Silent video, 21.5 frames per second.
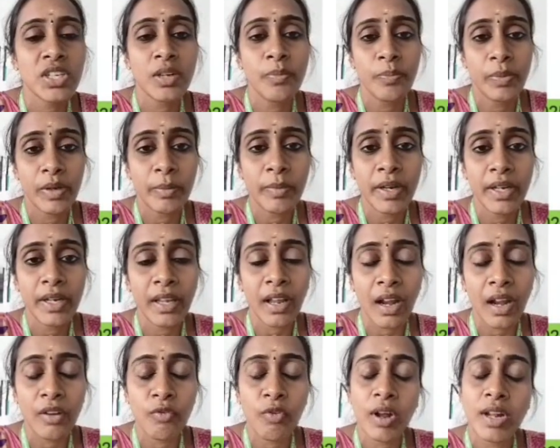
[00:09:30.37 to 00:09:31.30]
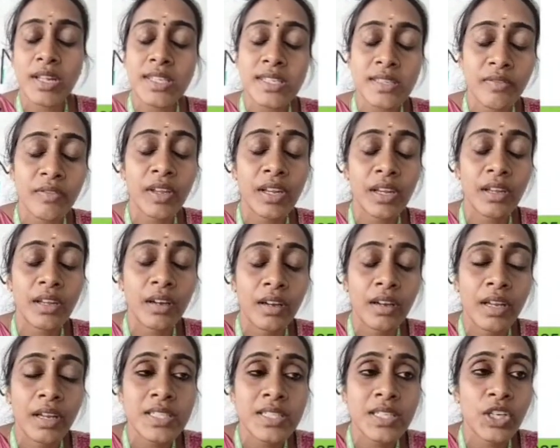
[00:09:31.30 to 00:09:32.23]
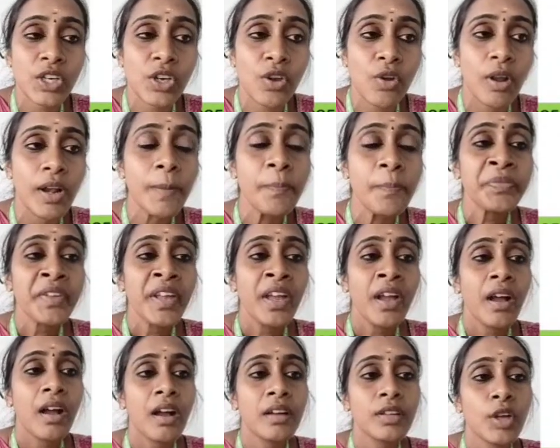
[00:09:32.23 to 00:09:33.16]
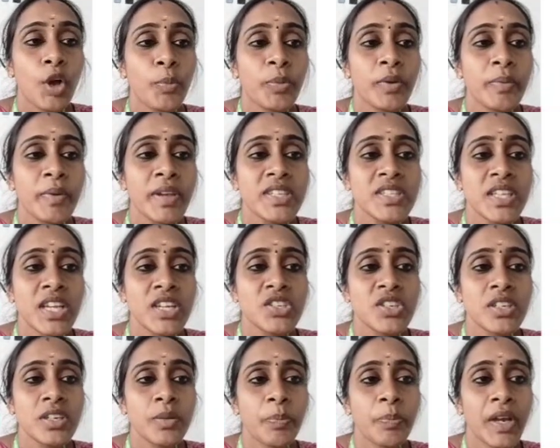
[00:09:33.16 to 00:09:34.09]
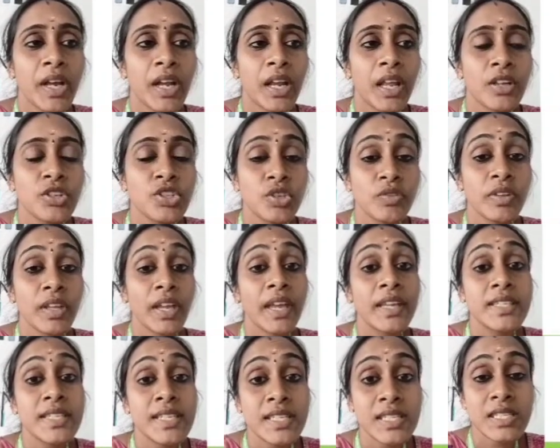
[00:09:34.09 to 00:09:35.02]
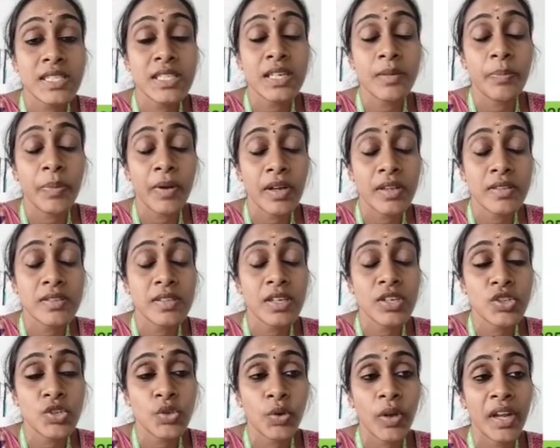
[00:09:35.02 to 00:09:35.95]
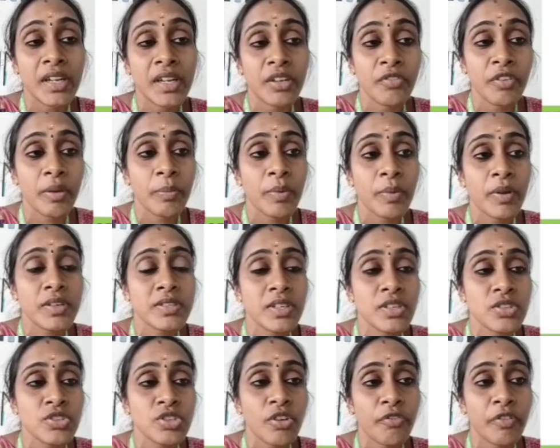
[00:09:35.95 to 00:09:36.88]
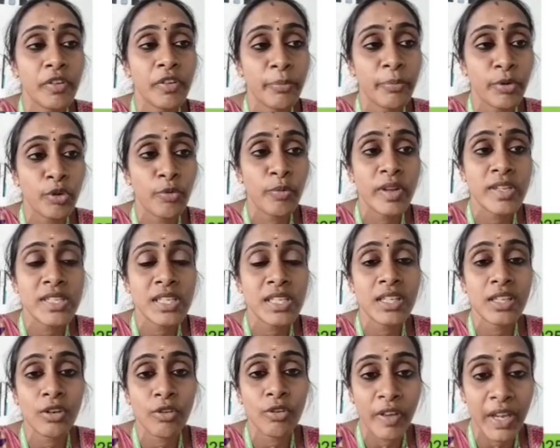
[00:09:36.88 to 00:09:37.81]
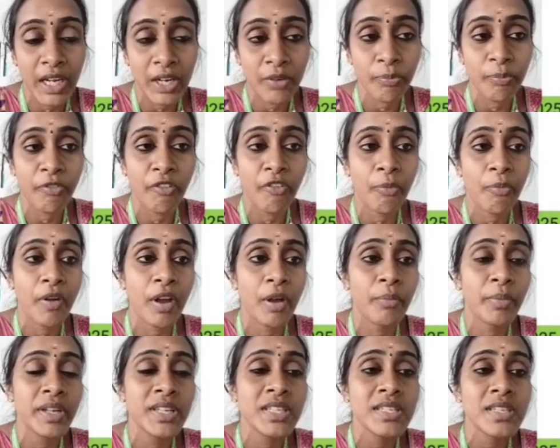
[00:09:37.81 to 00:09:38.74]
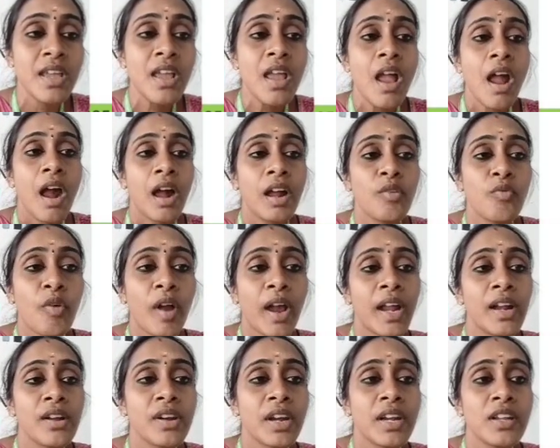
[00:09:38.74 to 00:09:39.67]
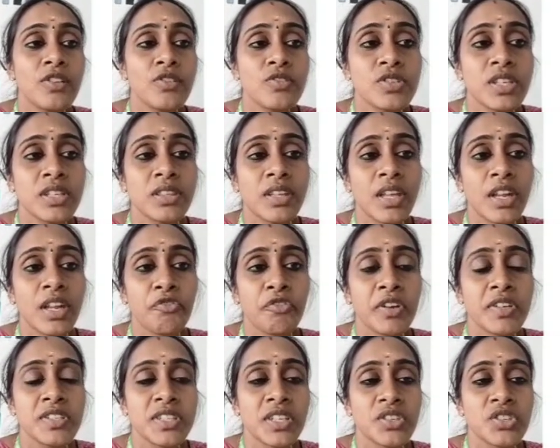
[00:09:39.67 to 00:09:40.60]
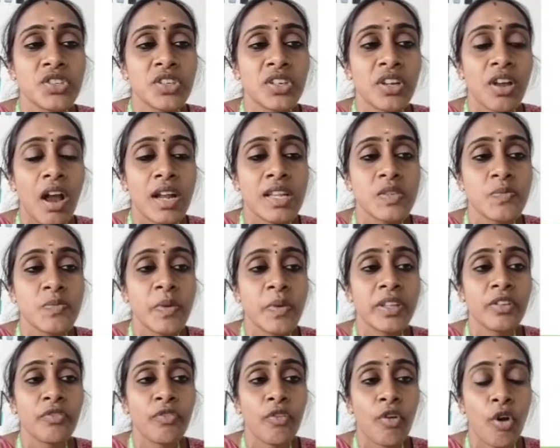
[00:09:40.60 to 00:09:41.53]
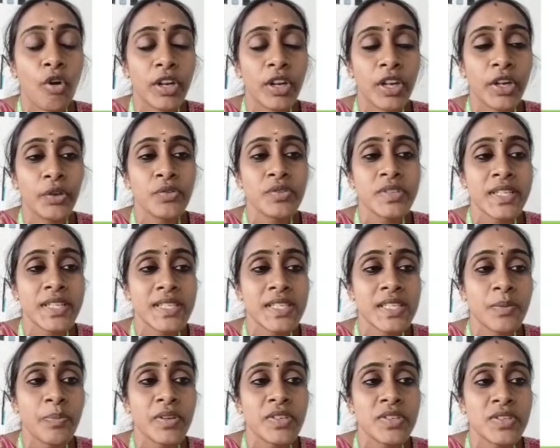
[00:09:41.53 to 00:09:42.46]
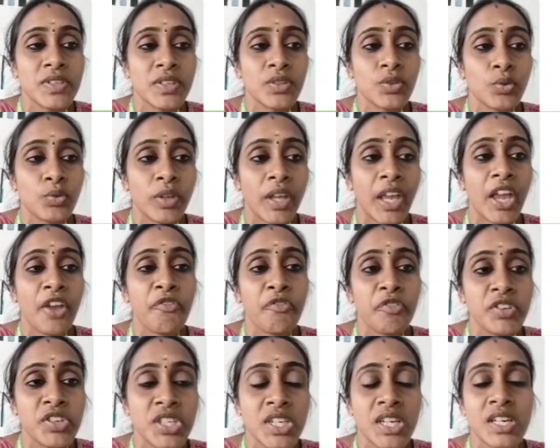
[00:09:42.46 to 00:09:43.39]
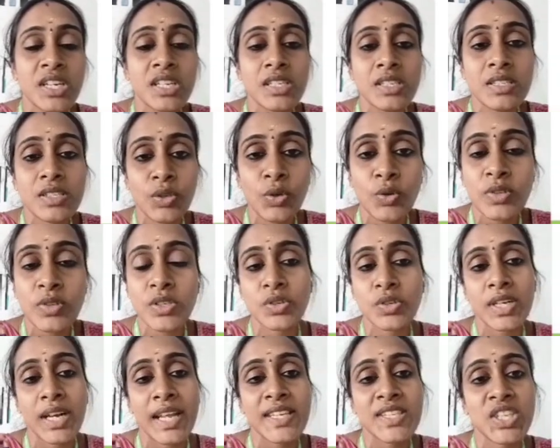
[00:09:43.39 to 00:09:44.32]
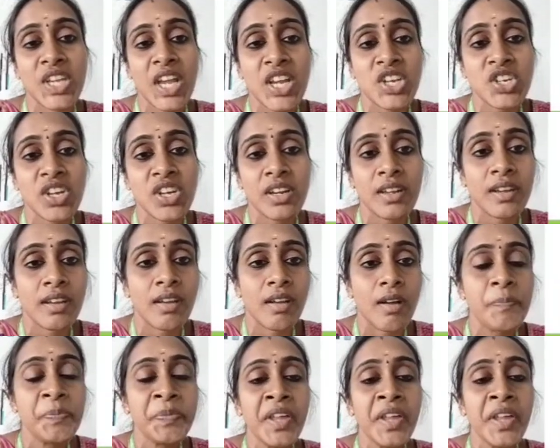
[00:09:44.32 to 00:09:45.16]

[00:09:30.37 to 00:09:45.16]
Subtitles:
implementing advanced SQL, the optimization typically achieve the 60% to 85% of improvements in the query performance, and while reducing the infrastructure costs by the 40 to 60% through the efficient resource utilization here.